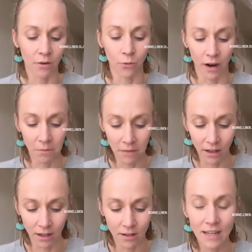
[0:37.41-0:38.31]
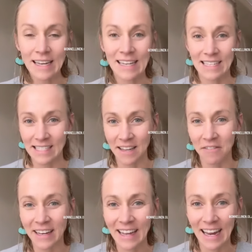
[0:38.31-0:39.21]

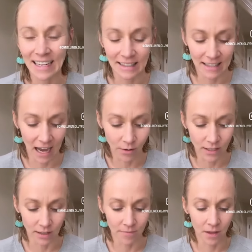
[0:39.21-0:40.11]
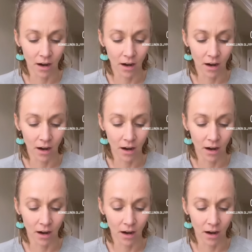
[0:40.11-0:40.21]
1,078,000